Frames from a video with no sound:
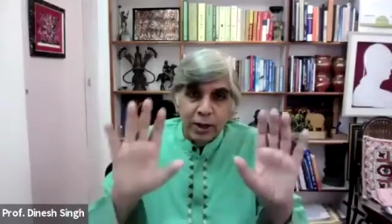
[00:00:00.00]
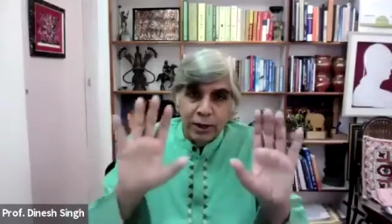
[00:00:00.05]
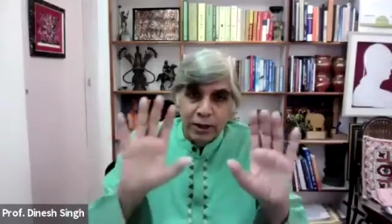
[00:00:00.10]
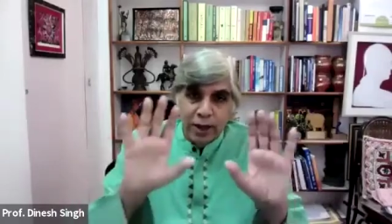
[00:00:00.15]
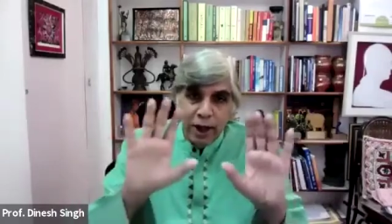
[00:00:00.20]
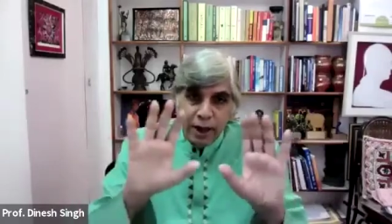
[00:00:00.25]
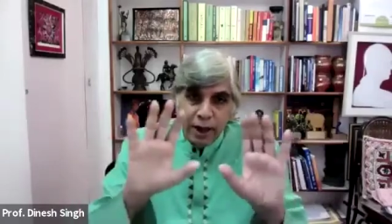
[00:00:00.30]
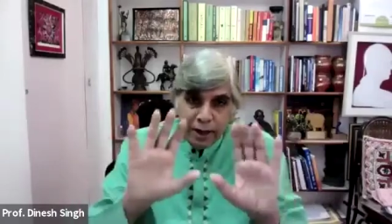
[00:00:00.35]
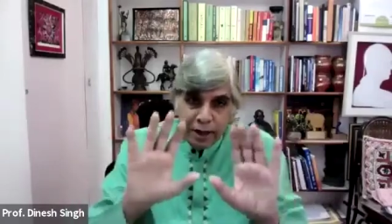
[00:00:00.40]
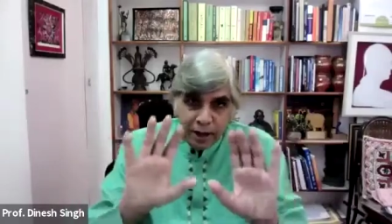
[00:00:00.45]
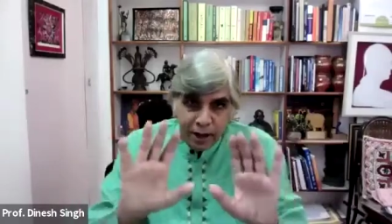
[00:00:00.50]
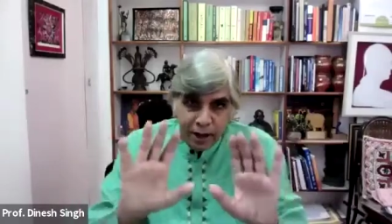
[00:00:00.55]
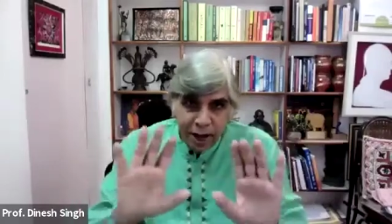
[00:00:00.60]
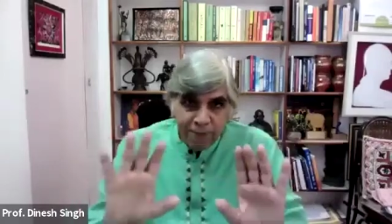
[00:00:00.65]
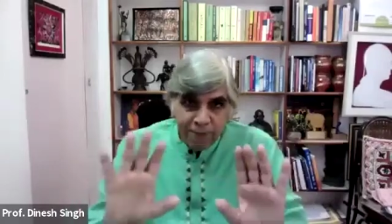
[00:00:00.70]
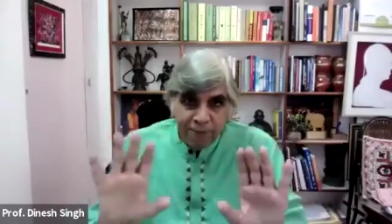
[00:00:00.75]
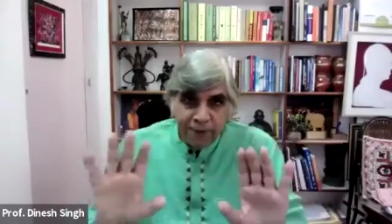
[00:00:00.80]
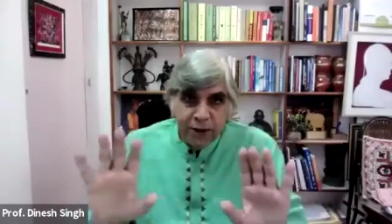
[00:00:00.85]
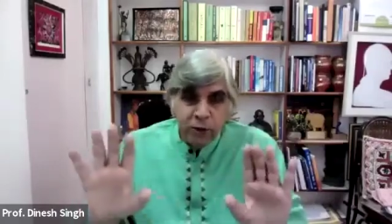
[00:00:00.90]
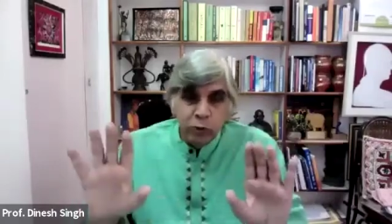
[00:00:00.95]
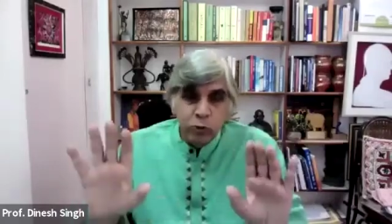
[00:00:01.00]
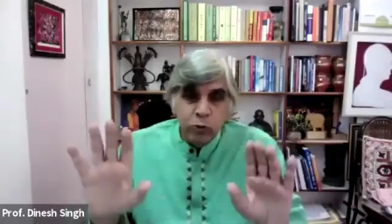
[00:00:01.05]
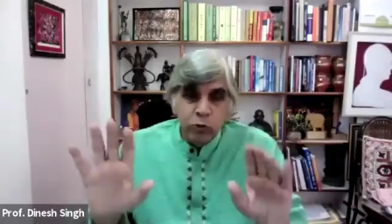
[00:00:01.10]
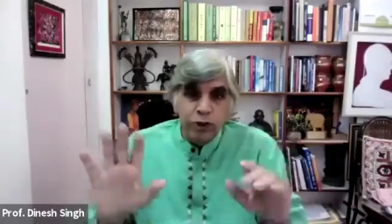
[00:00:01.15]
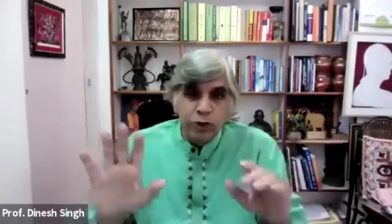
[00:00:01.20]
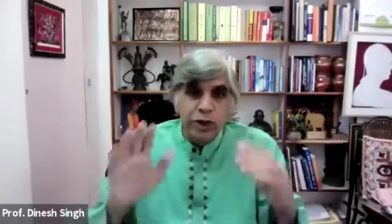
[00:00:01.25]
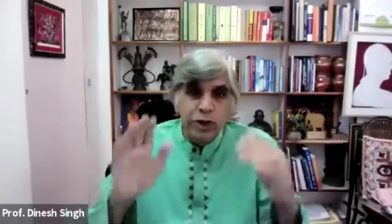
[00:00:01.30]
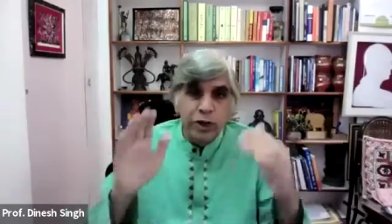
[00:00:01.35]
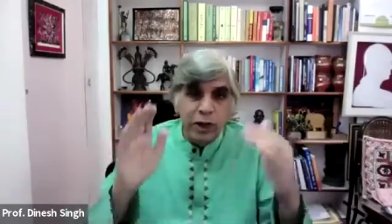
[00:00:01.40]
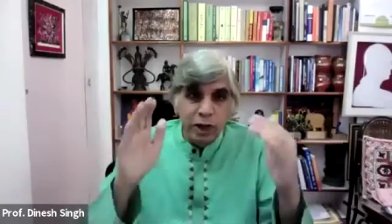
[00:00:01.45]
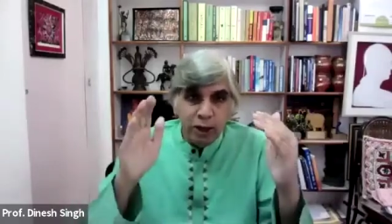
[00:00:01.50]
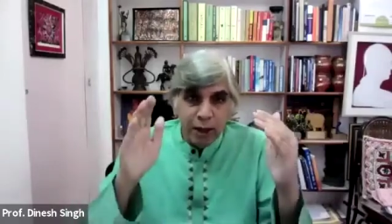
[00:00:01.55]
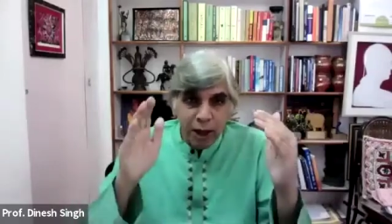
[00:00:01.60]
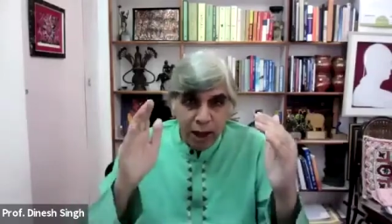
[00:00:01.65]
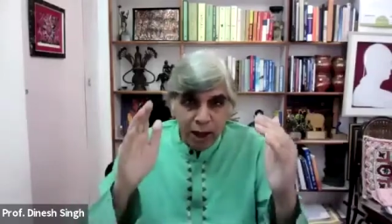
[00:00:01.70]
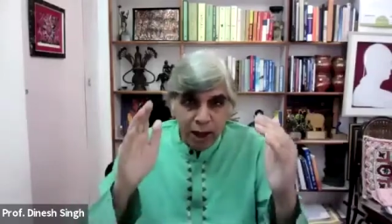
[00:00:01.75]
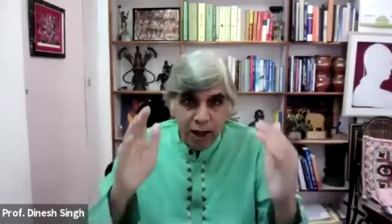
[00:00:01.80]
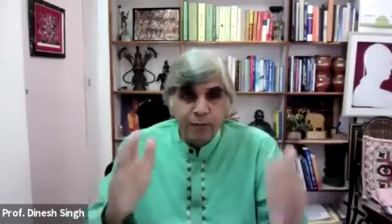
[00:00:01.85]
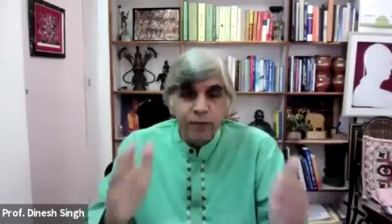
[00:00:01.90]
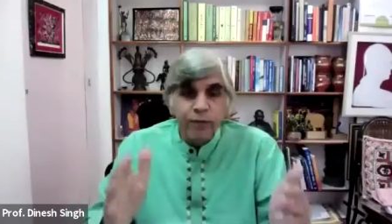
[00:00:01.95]
that the graphene usage that
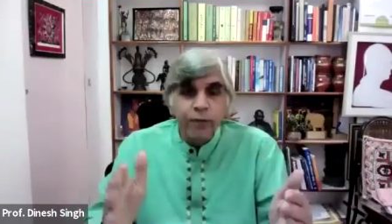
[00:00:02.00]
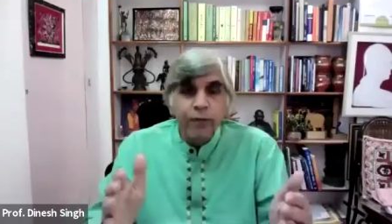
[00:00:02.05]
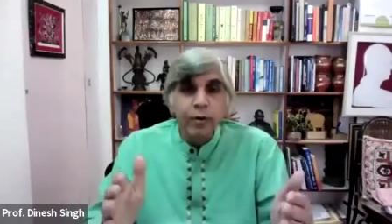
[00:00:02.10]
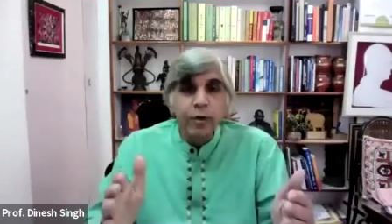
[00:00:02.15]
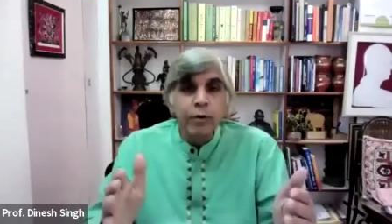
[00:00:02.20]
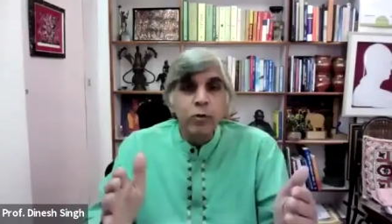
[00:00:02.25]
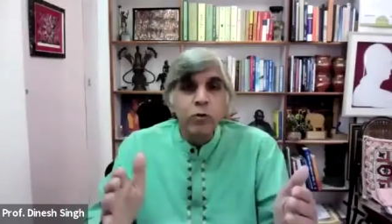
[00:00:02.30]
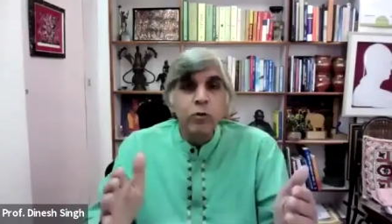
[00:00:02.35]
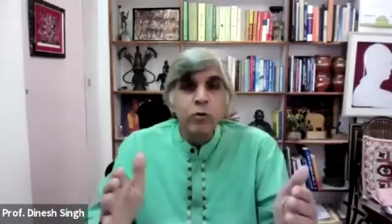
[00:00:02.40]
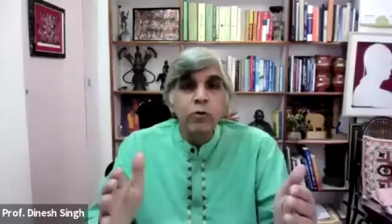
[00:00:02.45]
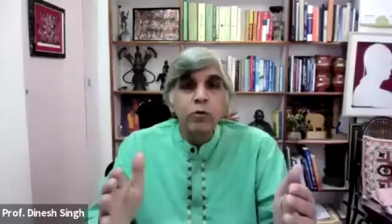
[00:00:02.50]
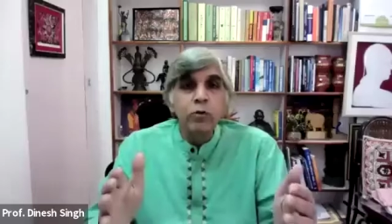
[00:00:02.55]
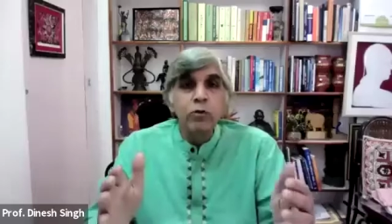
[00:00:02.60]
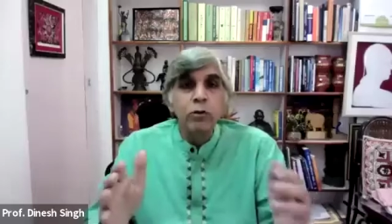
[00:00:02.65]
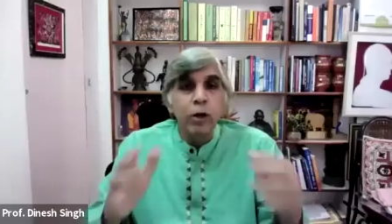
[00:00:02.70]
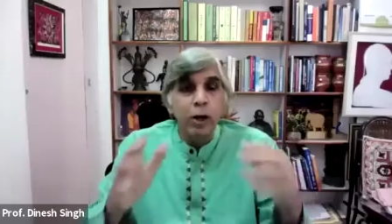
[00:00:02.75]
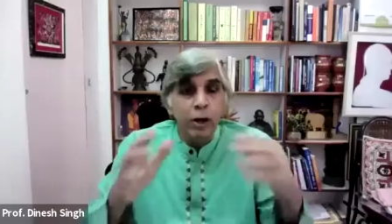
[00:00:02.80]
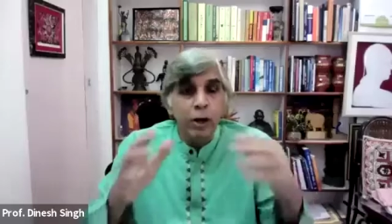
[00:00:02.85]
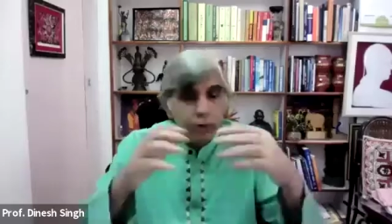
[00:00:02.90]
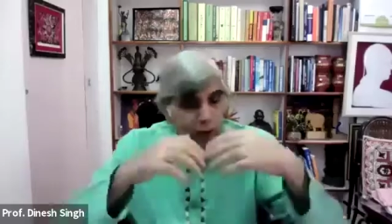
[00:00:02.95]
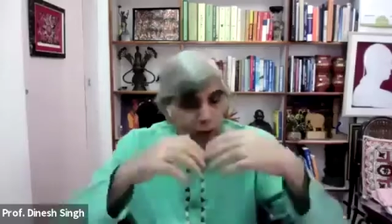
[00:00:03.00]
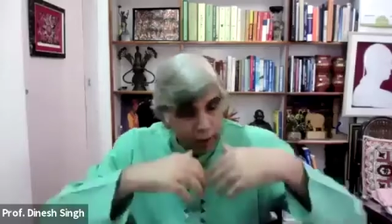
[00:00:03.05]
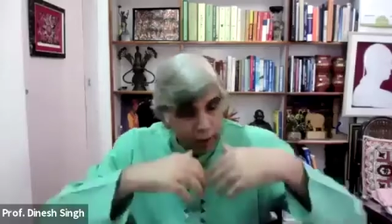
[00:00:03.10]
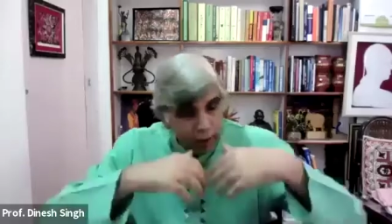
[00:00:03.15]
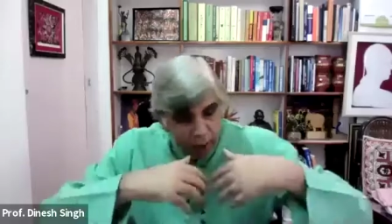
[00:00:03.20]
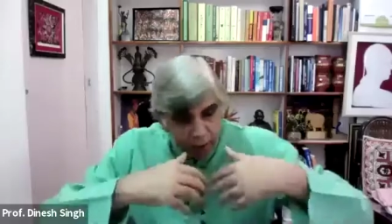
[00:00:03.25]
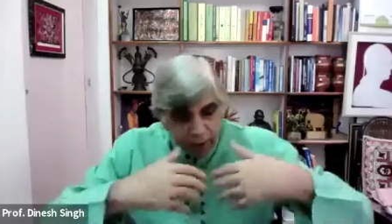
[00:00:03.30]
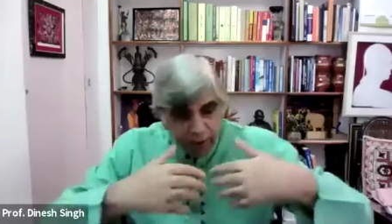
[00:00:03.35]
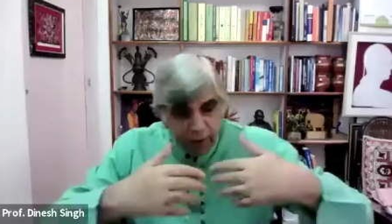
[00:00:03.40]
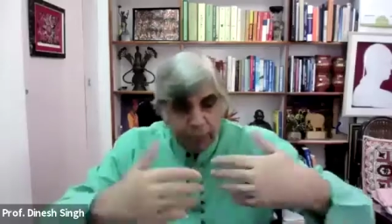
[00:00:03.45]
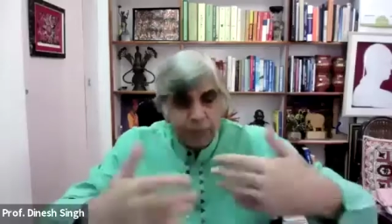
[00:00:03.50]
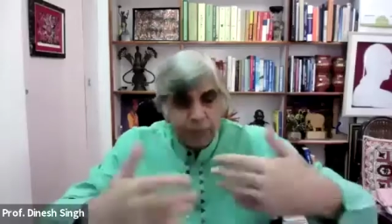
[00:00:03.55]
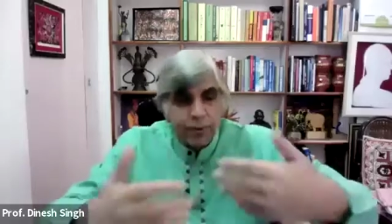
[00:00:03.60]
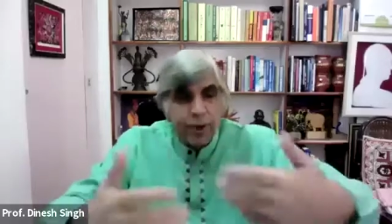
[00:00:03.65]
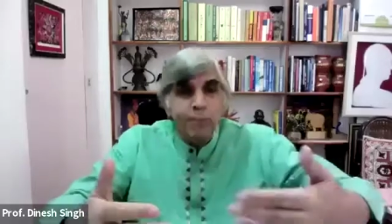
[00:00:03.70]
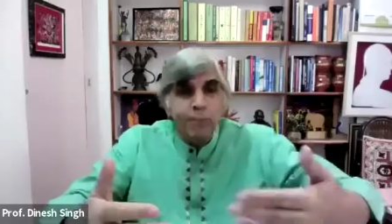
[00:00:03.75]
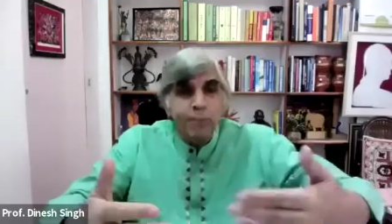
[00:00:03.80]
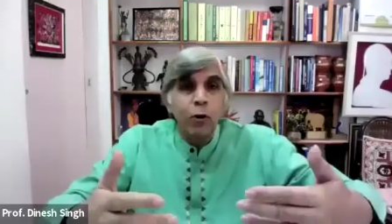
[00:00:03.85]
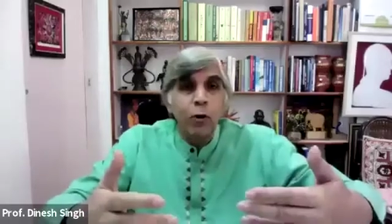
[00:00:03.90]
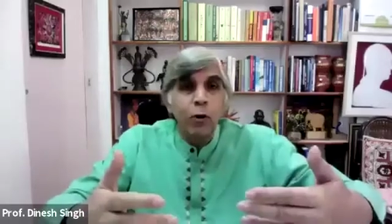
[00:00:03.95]
they have used, that they have
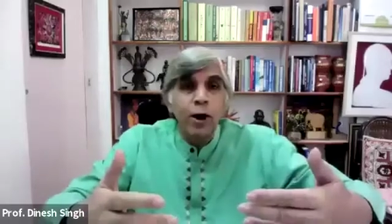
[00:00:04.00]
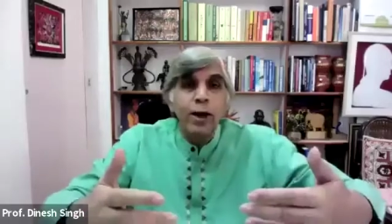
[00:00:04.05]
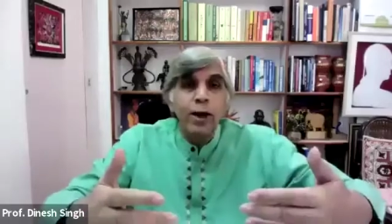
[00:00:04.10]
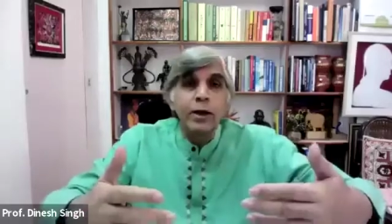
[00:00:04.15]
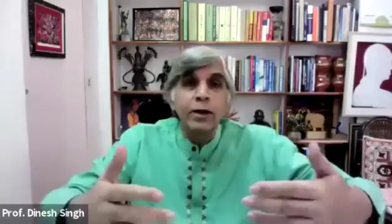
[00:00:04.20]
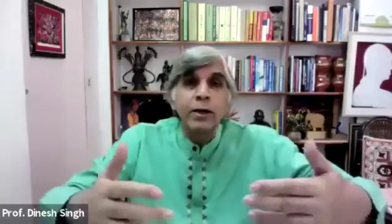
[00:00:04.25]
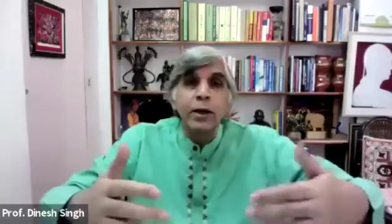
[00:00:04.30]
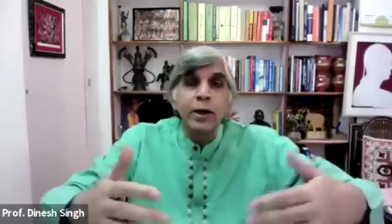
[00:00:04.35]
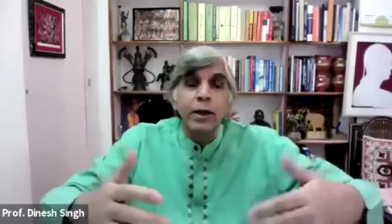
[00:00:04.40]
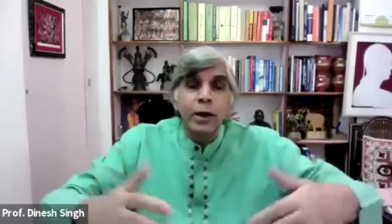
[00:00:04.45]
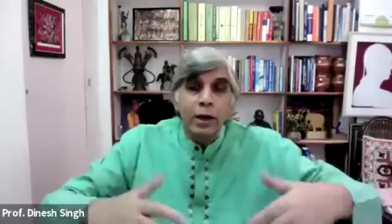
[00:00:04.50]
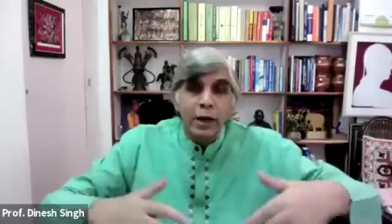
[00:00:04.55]
employed,